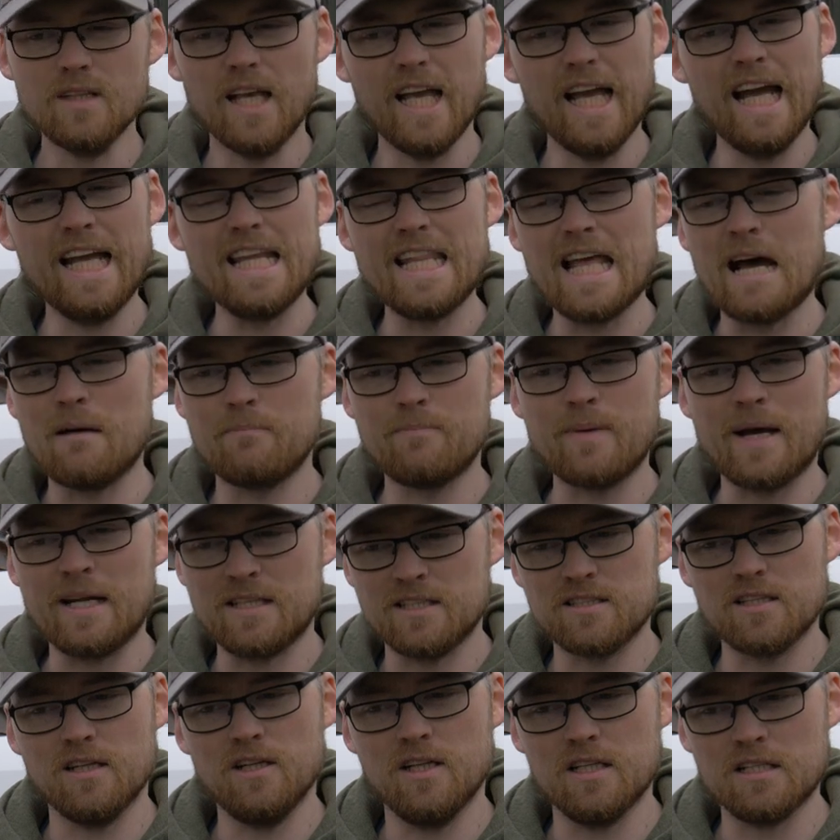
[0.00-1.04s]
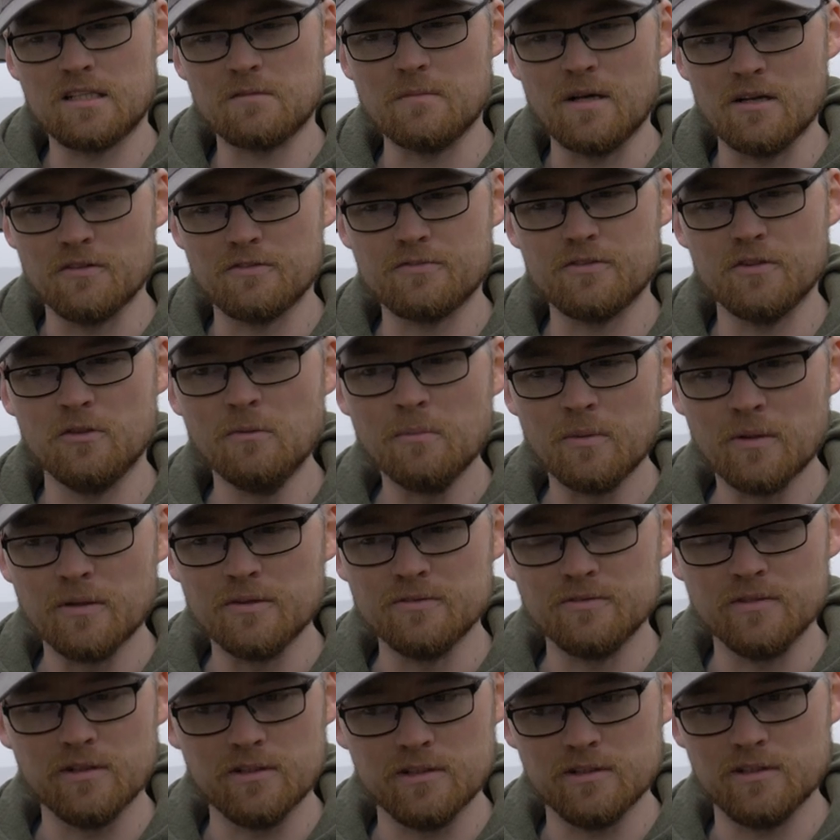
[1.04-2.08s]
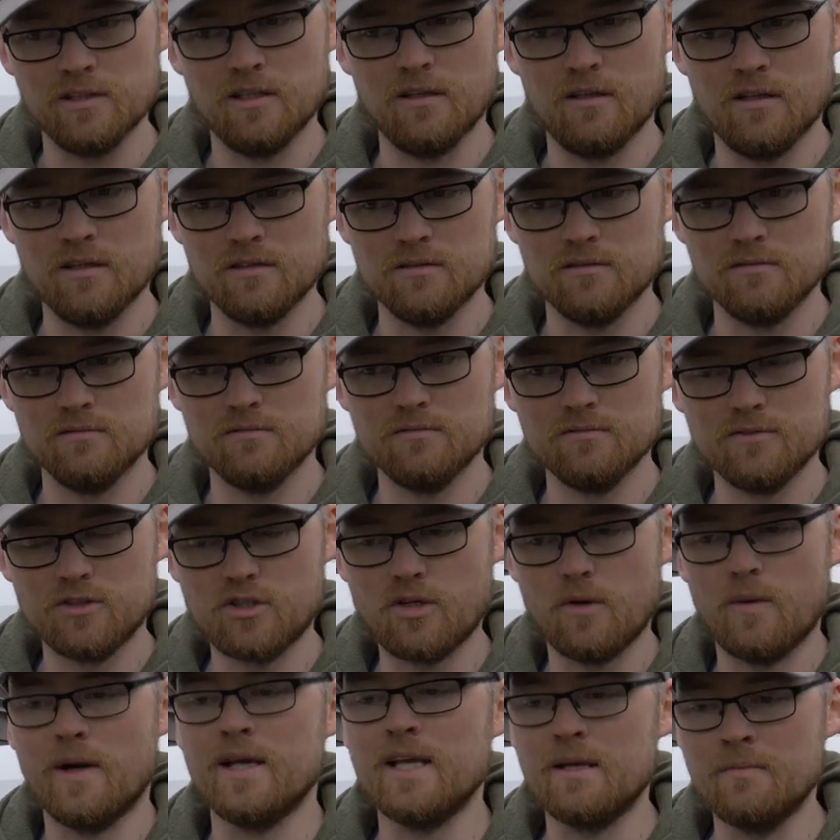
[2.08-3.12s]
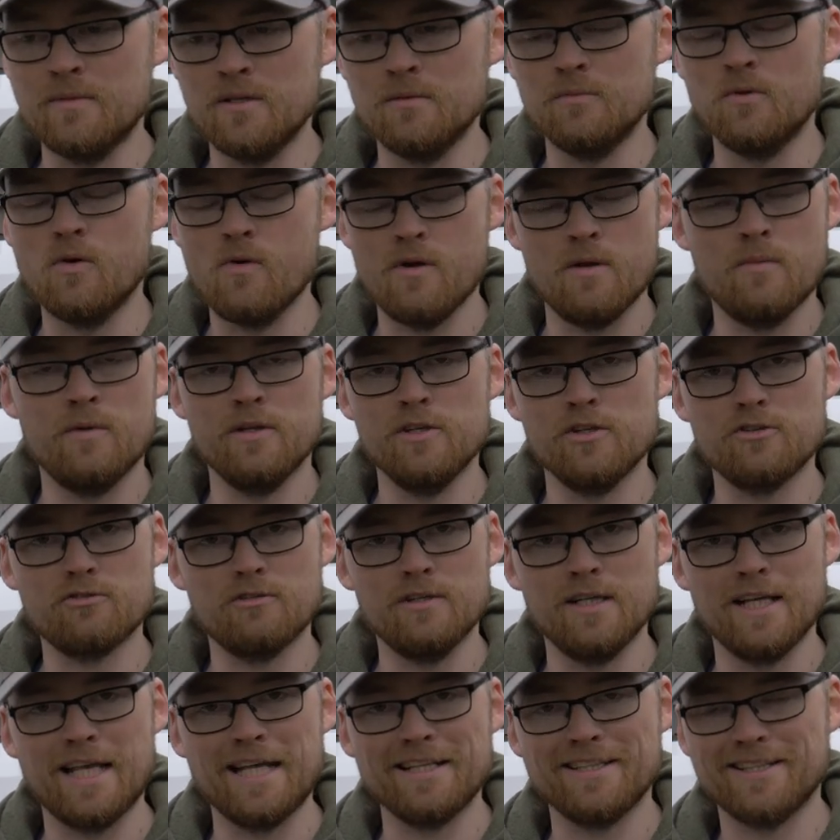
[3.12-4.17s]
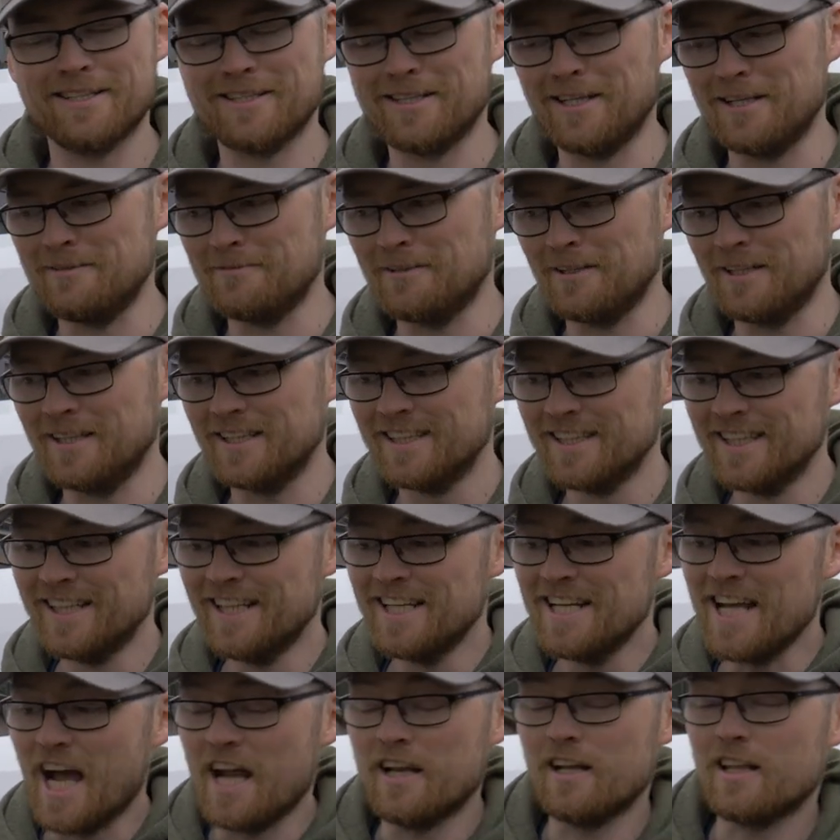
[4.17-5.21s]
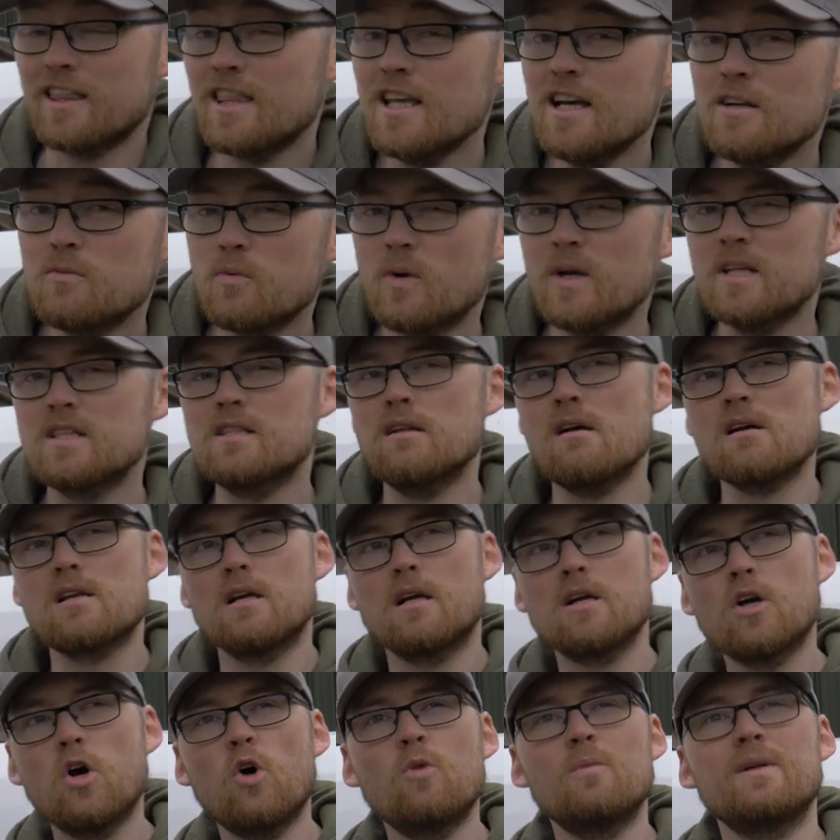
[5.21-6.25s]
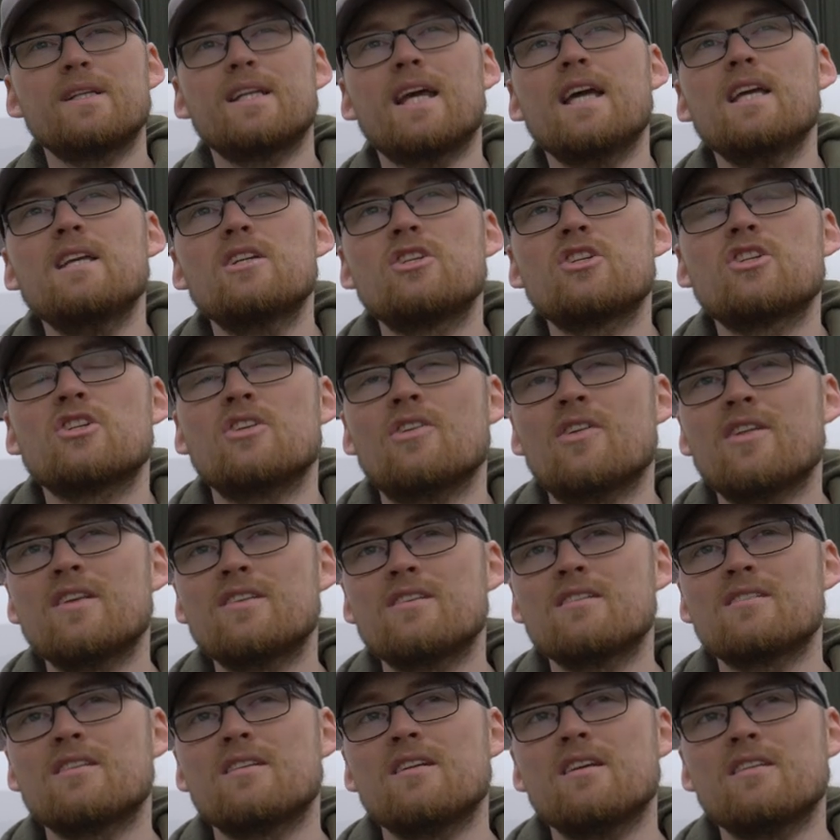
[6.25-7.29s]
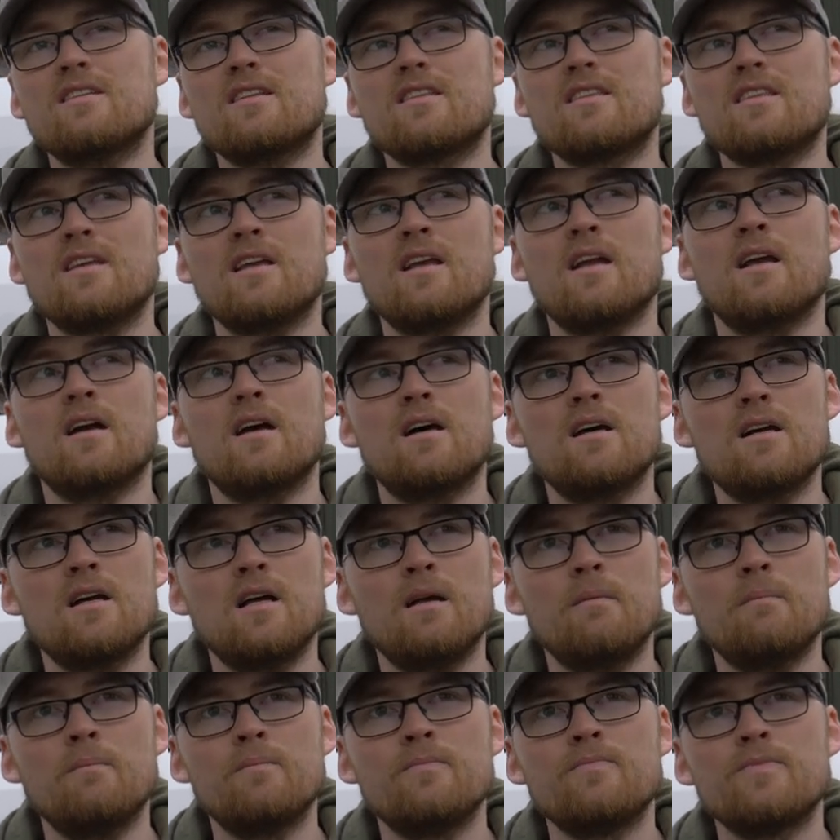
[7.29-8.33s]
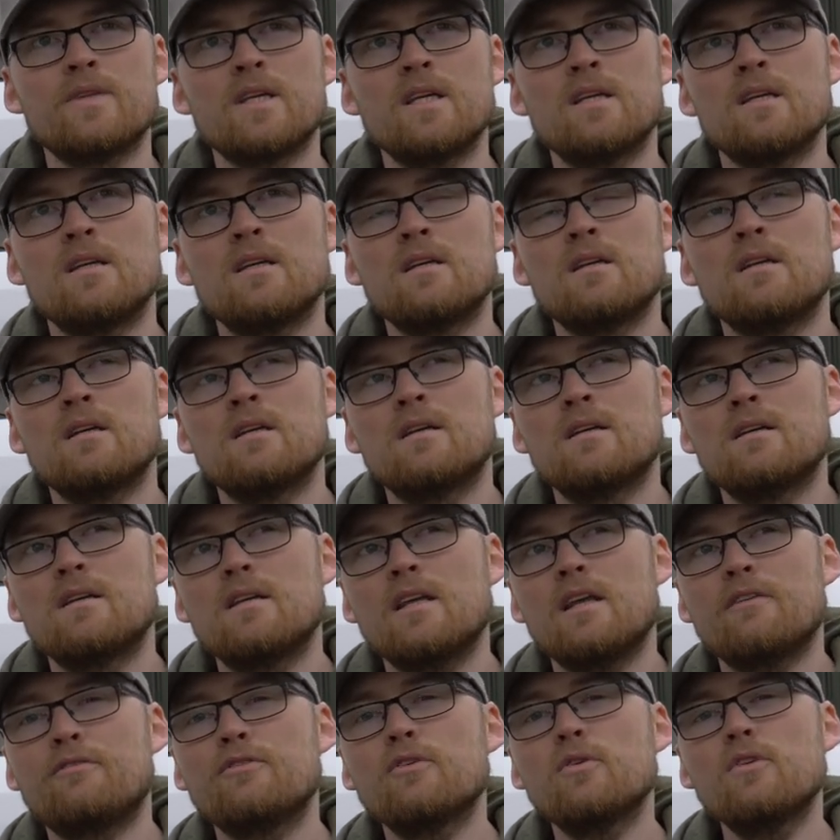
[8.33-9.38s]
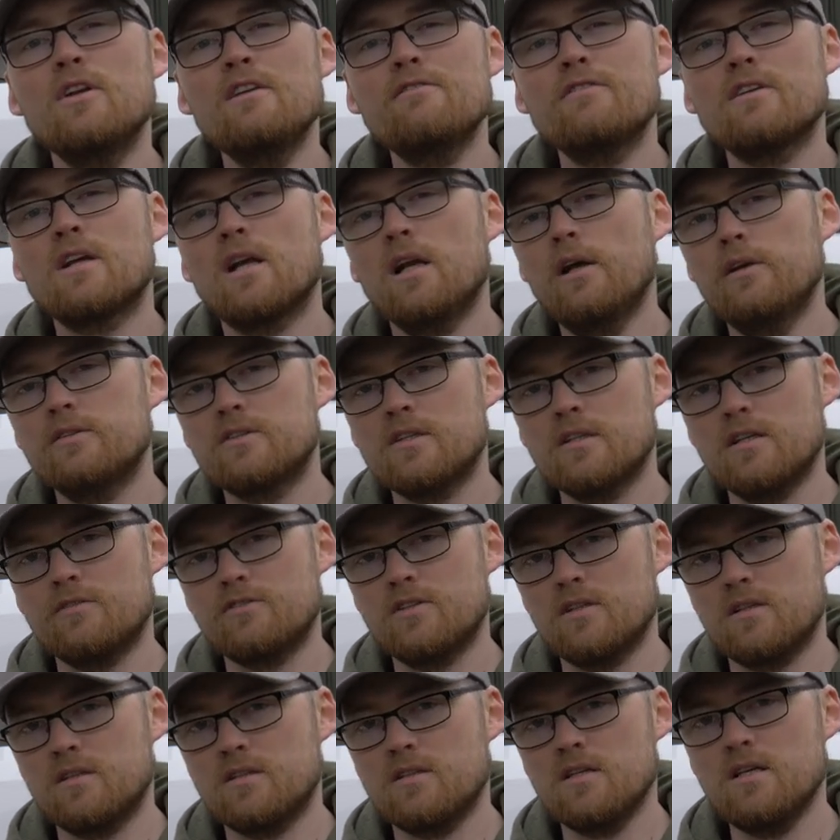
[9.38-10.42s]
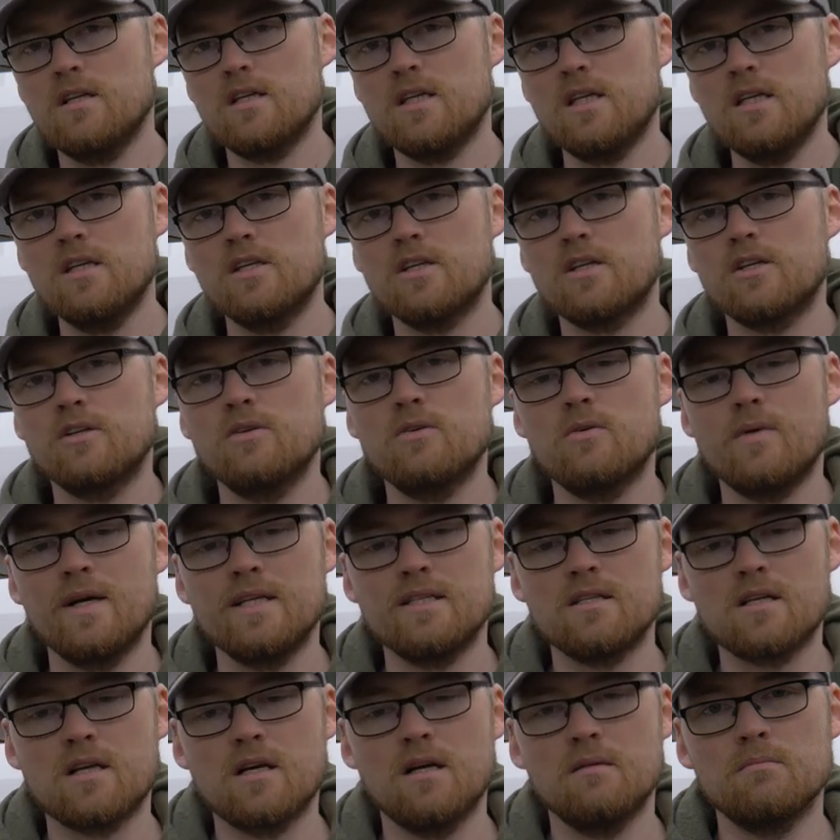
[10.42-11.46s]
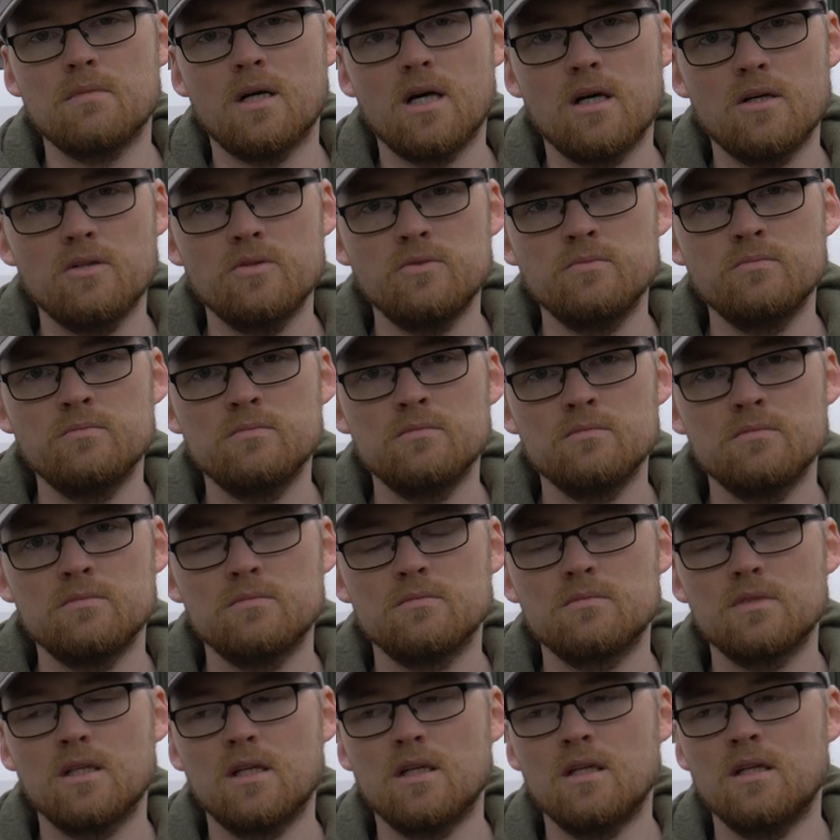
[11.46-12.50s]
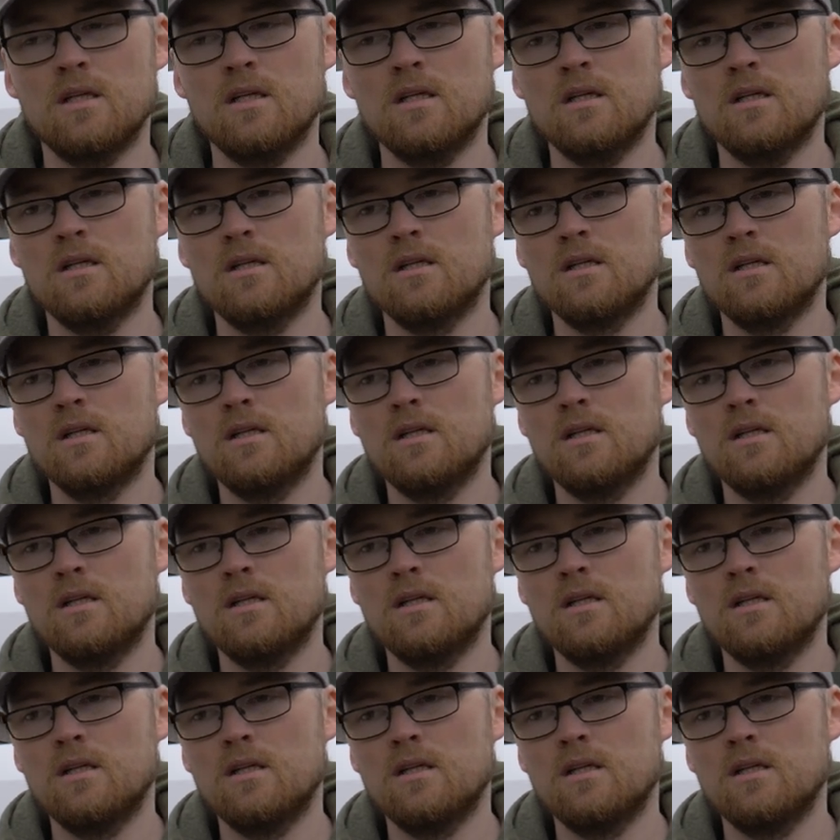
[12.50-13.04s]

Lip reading: it ain't that bad because I like the smell of fuel, but not at like 2 a.m. in the morning when you're trying to get to sleep, right? And the third one is like accommodation. This is another thing. If you're living close enough to the circuit, you can always come home. But